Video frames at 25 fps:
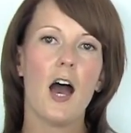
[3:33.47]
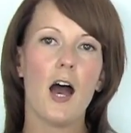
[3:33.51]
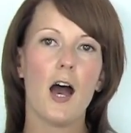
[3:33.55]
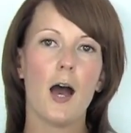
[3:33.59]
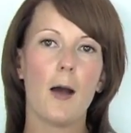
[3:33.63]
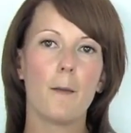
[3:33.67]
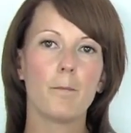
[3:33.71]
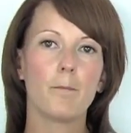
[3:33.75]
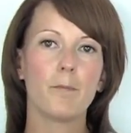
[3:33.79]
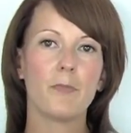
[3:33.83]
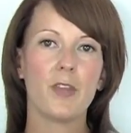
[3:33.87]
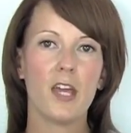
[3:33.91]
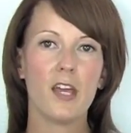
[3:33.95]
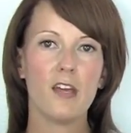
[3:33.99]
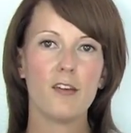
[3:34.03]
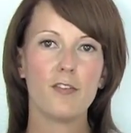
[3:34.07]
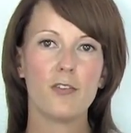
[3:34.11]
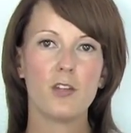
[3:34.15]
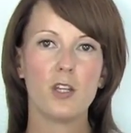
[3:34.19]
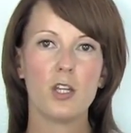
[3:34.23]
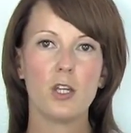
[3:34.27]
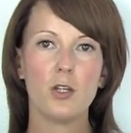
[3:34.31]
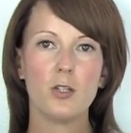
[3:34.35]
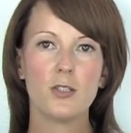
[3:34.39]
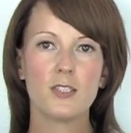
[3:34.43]

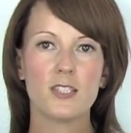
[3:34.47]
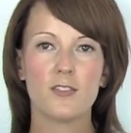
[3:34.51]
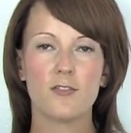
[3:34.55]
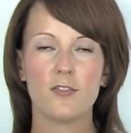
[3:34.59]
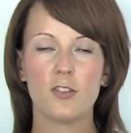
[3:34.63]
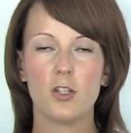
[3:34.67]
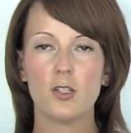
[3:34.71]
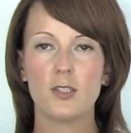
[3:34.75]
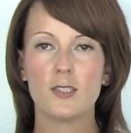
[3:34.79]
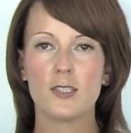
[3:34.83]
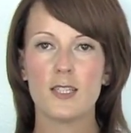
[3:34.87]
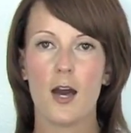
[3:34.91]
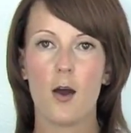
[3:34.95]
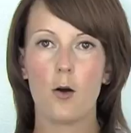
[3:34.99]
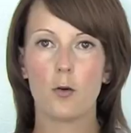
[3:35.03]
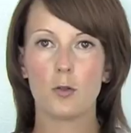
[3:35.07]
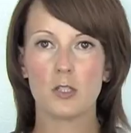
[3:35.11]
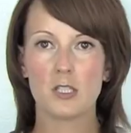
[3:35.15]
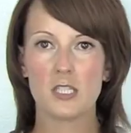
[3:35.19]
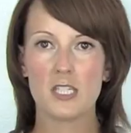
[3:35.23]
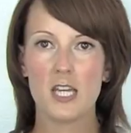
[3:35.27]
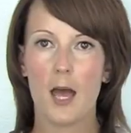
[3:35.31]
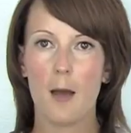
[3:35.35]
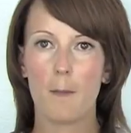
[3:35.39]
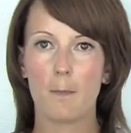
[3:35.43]
If a user views that on
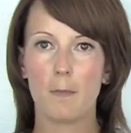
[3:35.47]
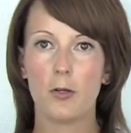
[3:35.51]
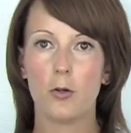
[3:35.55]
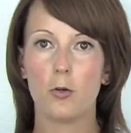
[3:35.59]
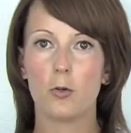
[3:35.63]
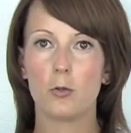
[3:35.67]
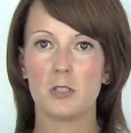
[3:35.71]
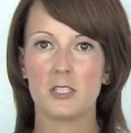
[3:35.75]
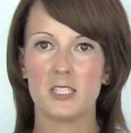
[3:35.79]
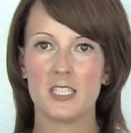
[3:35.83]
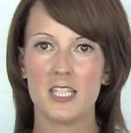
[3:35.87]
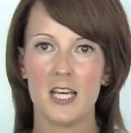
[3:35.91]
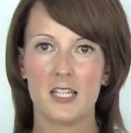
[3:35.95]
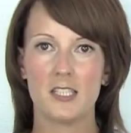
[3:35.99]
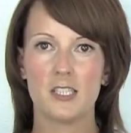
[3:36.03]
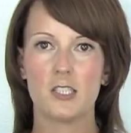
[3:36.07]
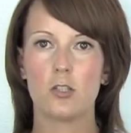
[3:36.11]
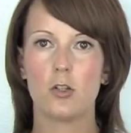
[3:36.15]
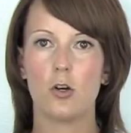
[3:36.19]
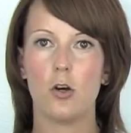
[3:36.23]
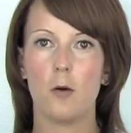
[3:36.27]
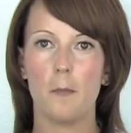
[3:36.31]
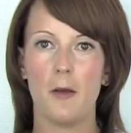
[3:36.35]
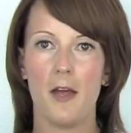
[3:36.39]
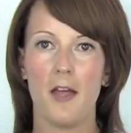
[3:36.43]
a tablet or a
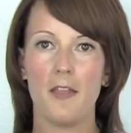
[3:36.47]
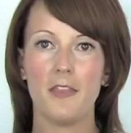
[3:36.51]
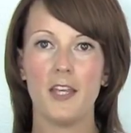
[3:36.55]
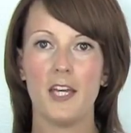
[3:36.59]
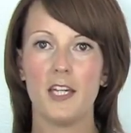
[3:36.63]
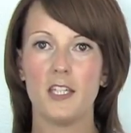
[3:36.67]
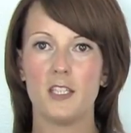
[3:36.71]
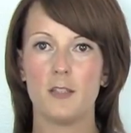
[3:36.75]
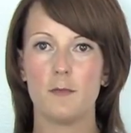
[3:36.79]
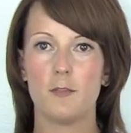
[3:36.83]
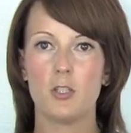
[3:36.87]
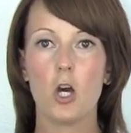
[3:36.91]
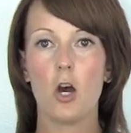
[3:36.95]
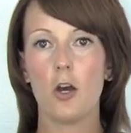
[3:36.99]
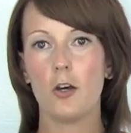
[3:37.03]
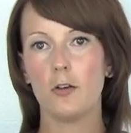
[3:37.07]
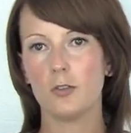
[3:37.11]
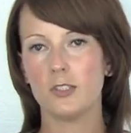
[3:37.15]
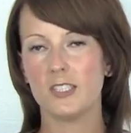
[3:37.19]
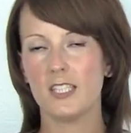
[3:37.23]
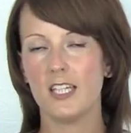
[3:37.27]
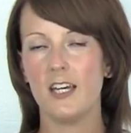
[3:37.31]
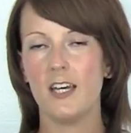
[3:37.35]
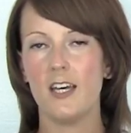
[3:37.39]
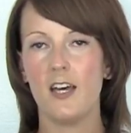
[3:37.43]
desktop and then
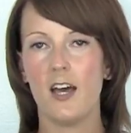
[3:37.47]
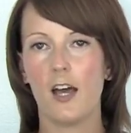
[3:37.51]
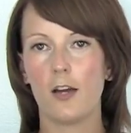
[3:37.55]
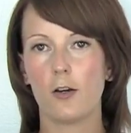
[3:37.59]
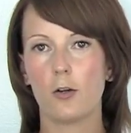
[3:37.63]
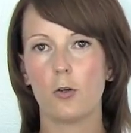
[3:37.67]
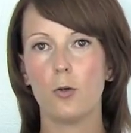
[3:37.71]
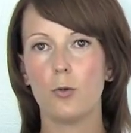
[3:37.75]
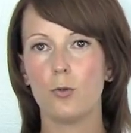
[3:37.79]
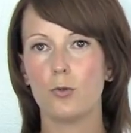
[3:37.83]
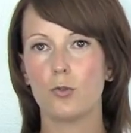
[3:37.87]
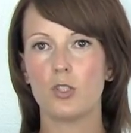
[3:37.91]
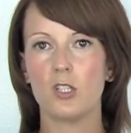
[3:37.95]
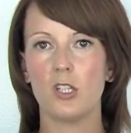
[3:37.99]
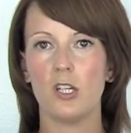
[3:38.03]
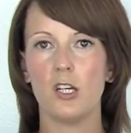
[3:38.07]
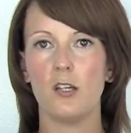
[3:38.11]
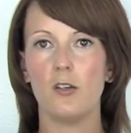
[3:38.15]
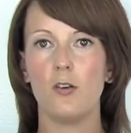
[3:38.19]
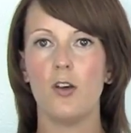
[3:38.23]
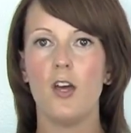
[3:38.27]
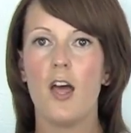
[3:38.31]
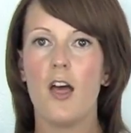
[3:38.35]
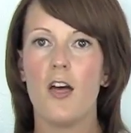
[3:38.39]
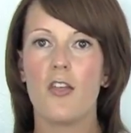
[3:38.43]
dials it and calls
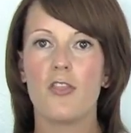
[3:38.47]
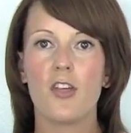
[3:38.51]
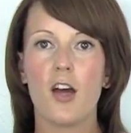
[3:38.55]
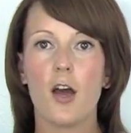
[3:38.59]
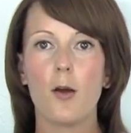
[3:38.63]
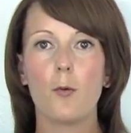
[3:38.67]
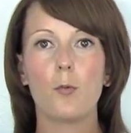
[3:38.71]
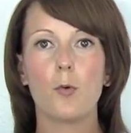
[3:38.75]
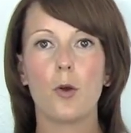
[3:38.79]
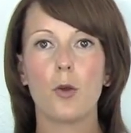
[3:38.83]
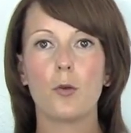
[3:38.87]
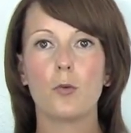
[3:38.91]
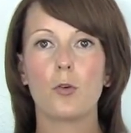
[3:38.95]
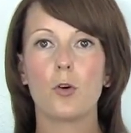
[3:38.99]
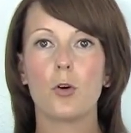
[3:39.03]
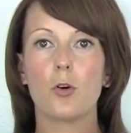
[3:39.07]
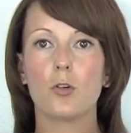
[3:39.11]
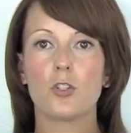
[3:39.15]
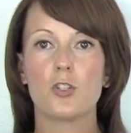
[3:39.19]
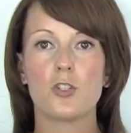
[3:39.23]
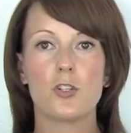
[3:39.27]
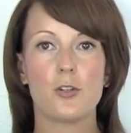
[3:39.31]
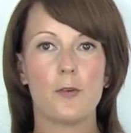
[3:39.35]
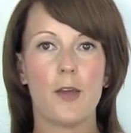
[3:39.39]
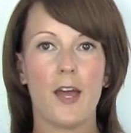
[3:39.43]
you, that won't
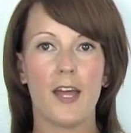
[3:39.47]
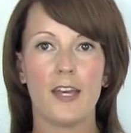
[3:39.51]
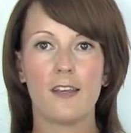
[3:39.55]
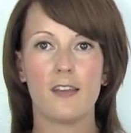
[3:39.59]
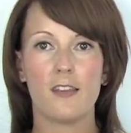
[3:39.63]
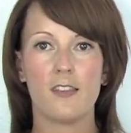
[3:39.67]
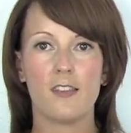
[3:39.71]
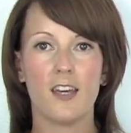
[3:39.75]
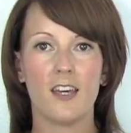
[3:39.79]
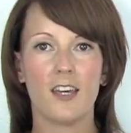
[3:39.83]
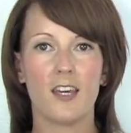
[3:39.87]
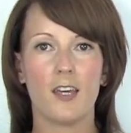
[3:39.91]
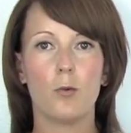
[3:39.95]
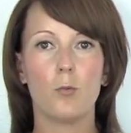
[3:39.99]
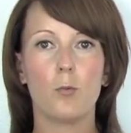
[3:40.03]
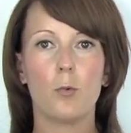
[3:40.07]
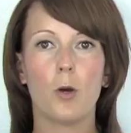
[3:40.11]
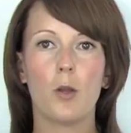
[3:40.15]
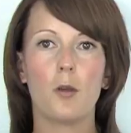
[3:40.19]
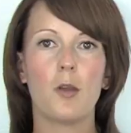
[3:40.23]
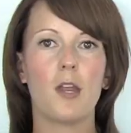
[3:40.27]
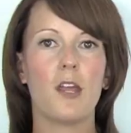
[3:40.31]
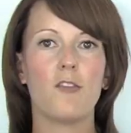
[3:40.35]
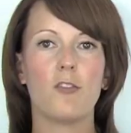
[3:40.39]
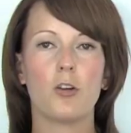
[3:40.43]
cost you anything. It
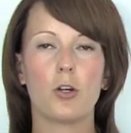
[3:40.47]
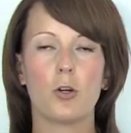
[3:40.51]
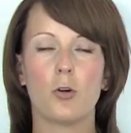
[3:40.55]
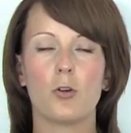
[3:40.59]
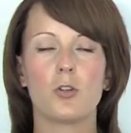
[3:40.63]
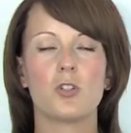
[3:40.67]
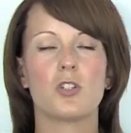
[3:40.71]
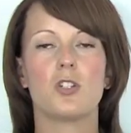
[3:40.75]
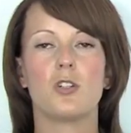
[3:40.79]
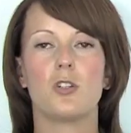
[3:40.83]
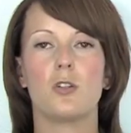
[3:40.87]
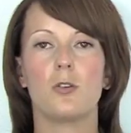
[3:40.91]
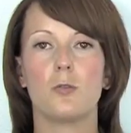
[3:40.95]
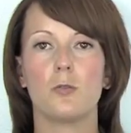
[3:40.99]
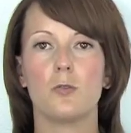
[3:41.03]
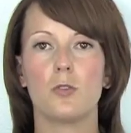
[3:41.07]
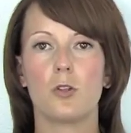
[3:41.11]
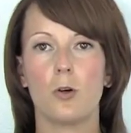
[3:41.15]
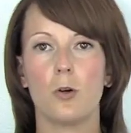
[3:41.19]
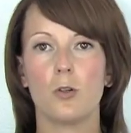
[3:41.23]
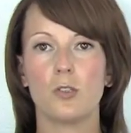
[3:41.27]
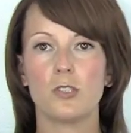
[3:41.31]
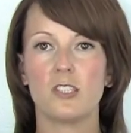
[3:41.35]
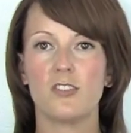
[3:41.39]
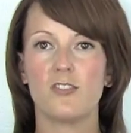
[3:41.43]
won't even cost you the
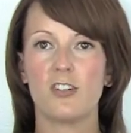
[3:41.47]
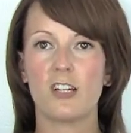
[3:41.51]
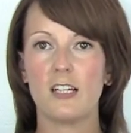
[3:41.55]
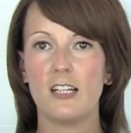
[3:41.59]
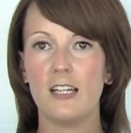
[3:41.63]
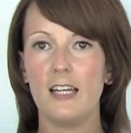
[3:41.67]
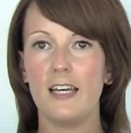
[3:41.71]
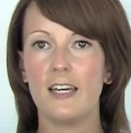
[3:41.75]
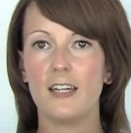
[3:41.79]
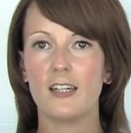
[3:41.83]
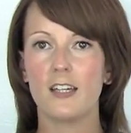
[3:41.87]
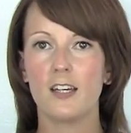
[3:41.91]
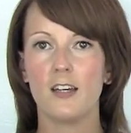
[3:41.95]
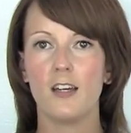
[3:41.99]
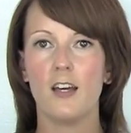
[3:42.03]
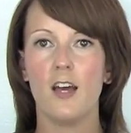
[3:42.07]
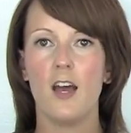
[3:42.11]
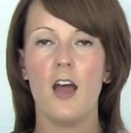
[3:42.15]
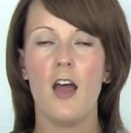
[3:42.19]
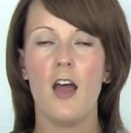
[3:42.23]
cost of a click.